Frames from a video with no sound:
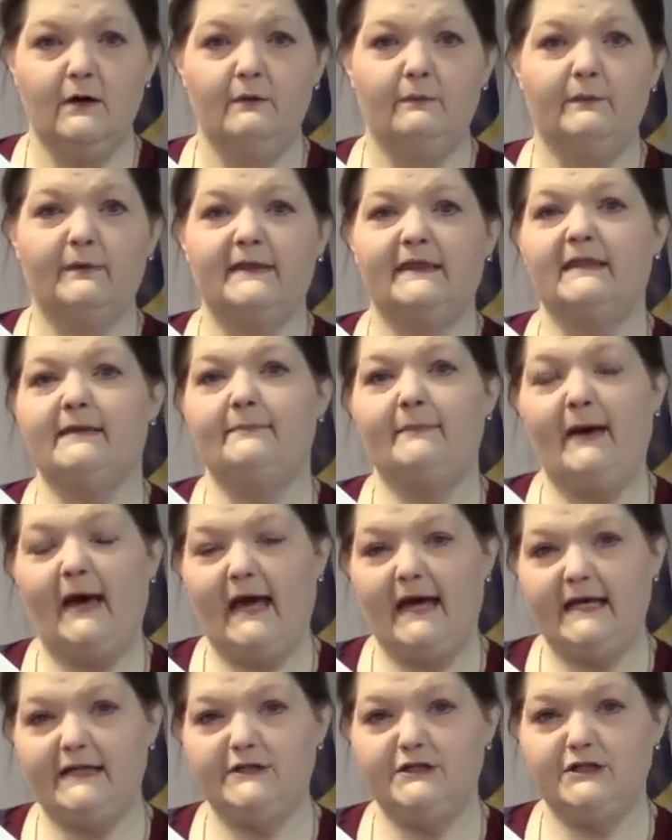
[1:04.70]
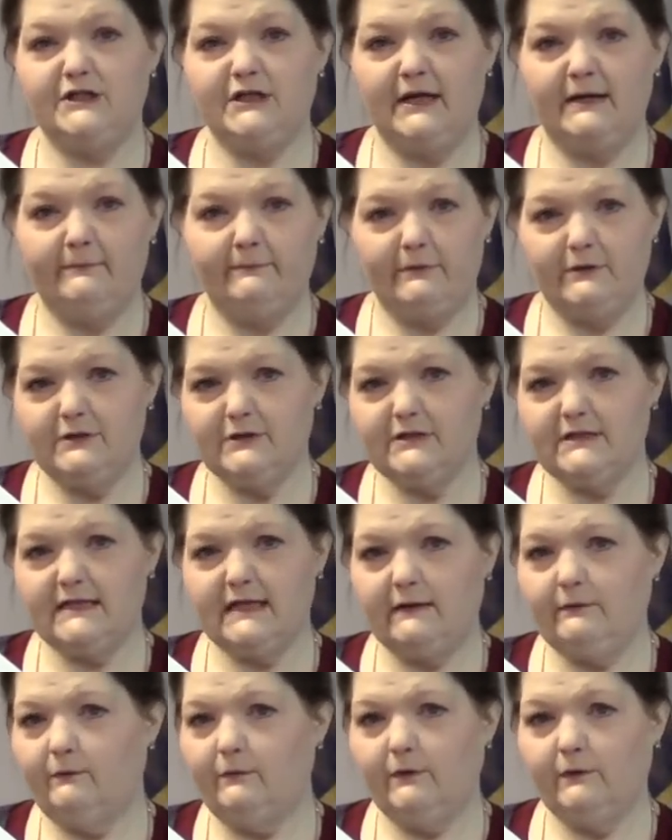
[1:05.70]
with the page numbers
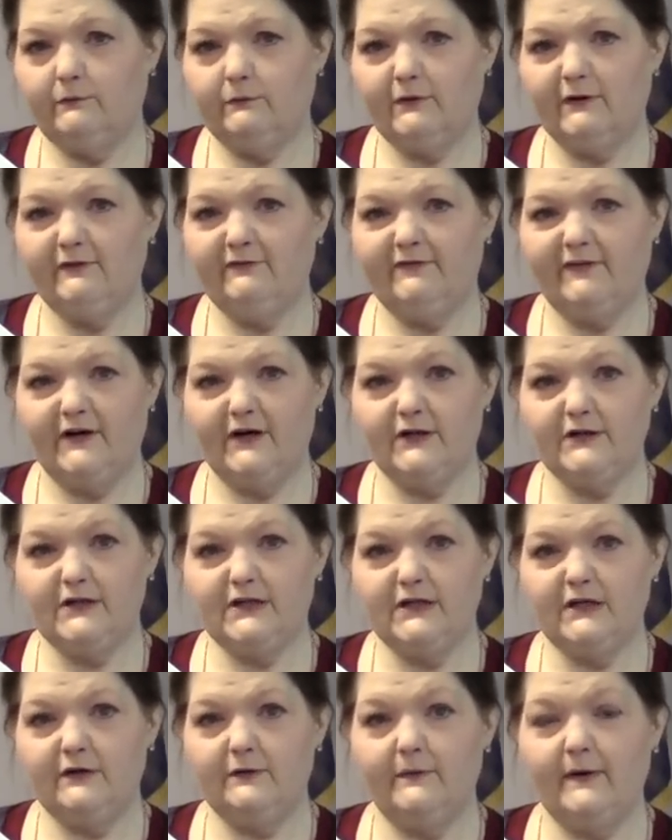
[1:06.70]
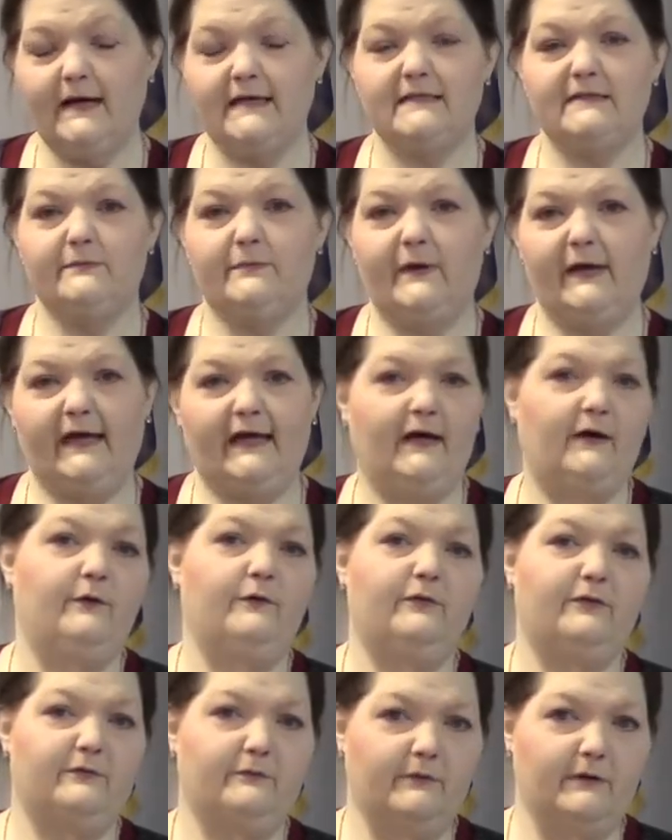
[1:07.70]
that we'll refer to as we go
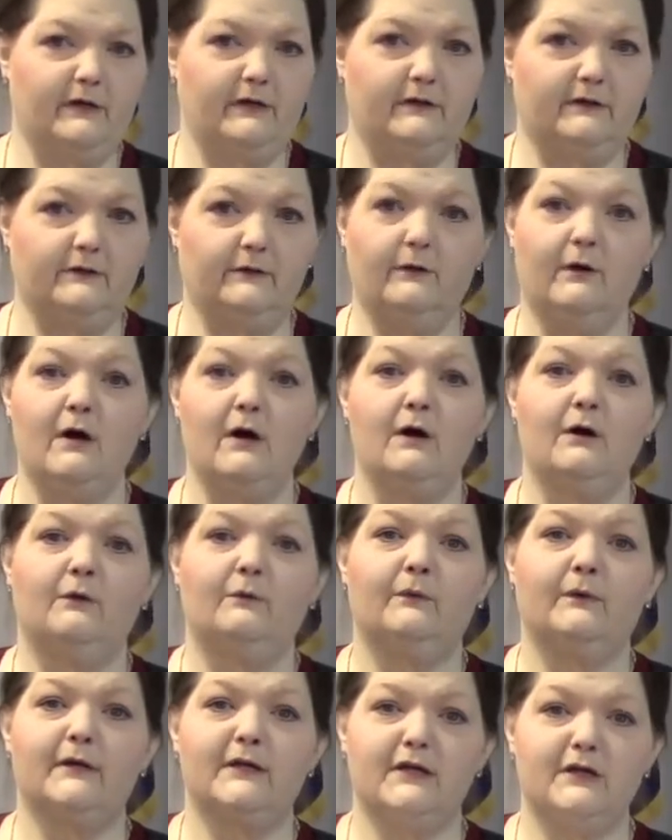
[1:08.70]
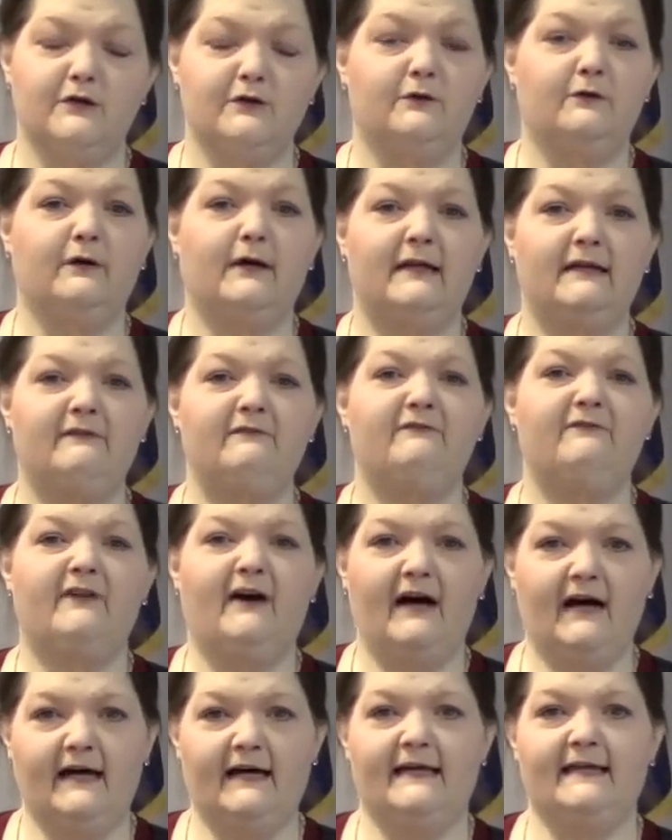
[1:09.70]
through, where you can
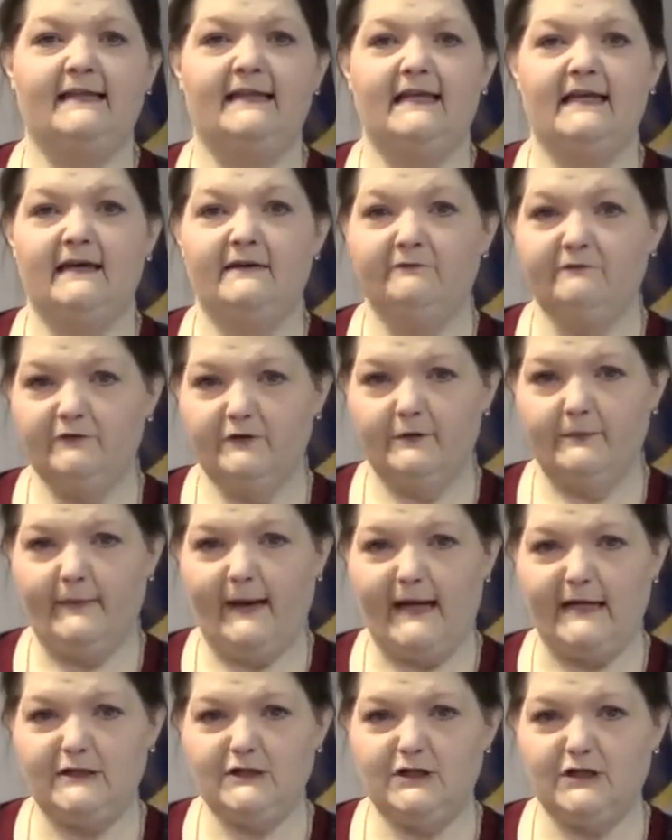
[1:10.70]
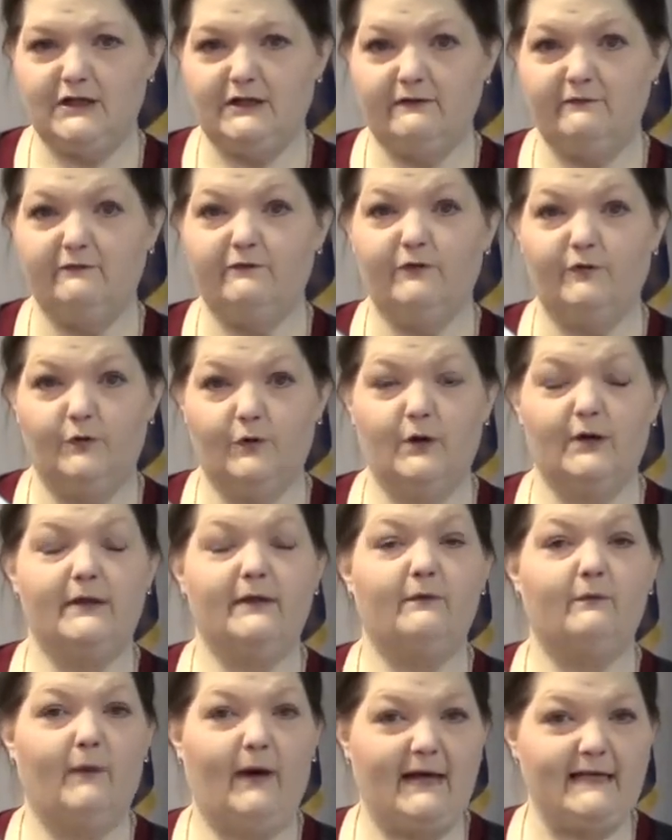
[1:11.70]
find the information for
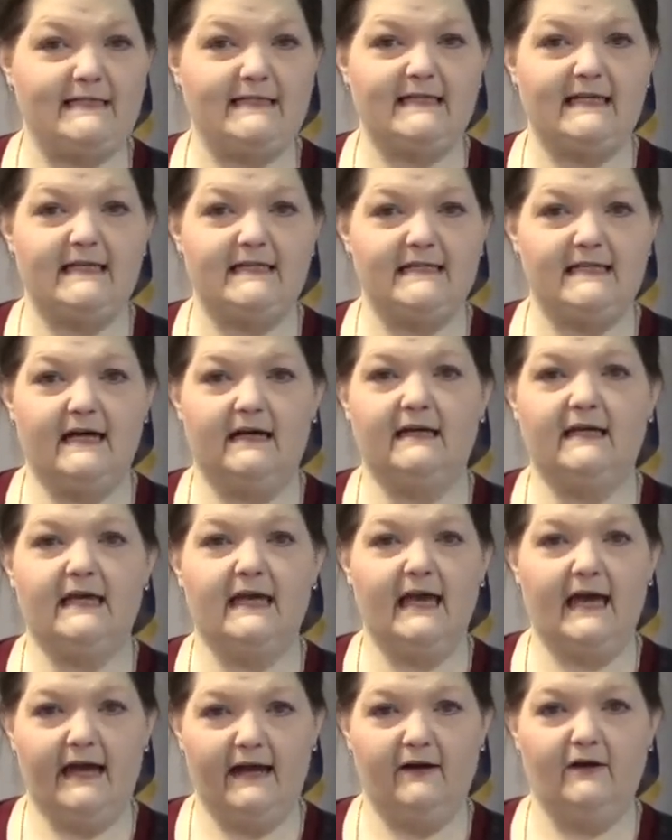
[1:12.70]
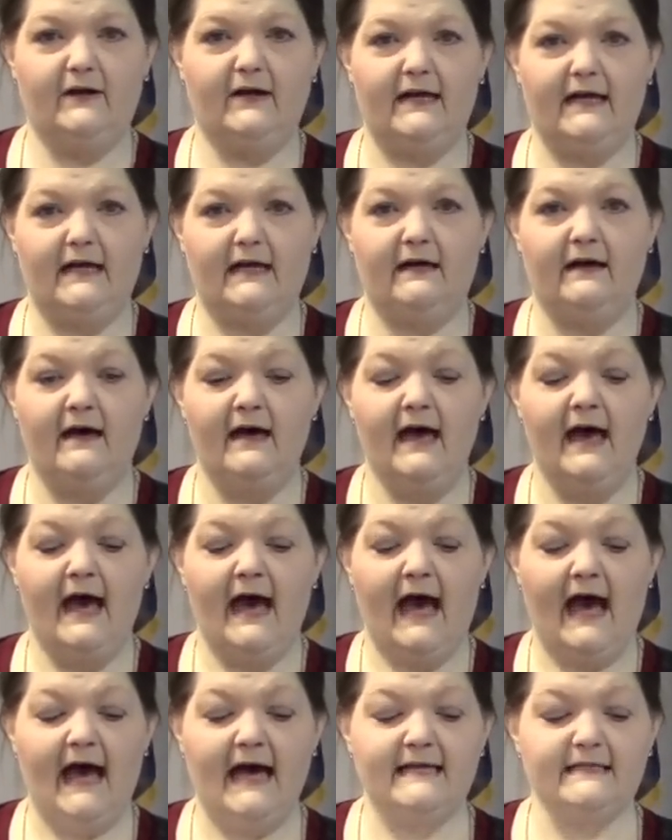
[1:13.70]
the West Kentucky area
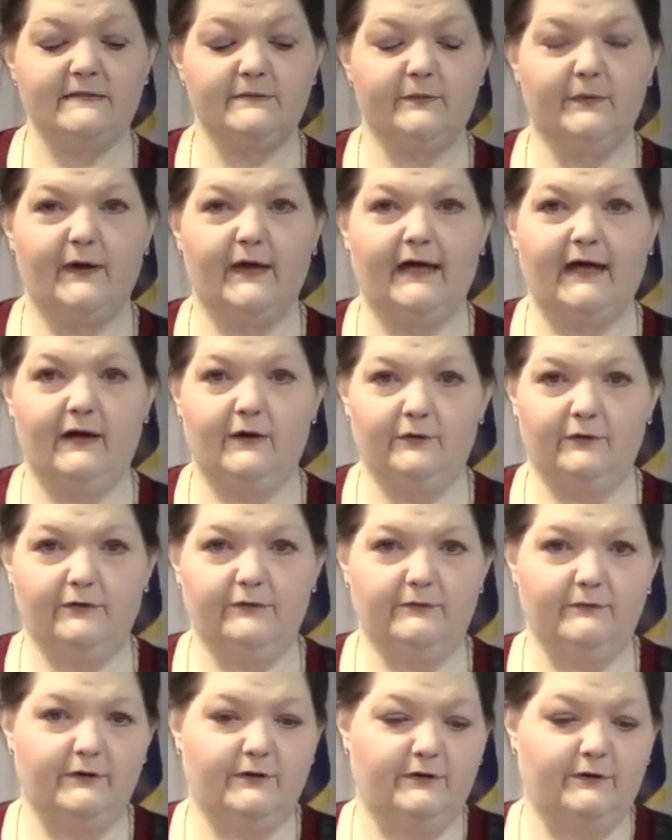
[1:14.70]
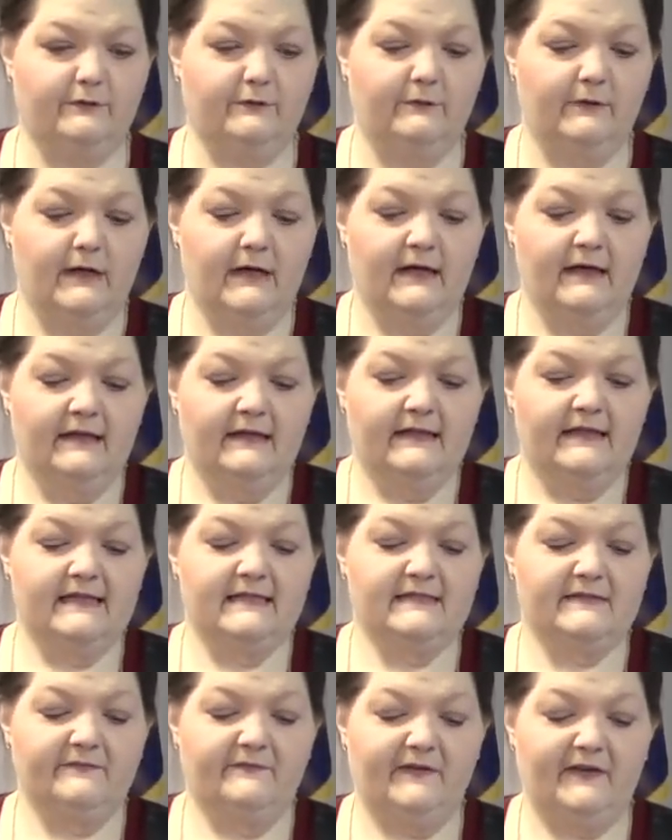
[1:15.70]
as we go through
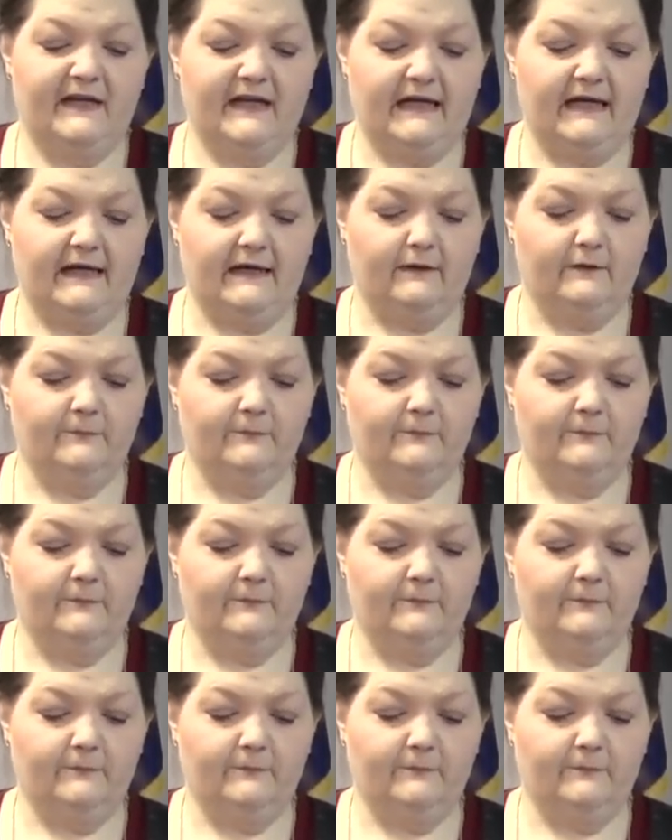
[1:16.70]
this video.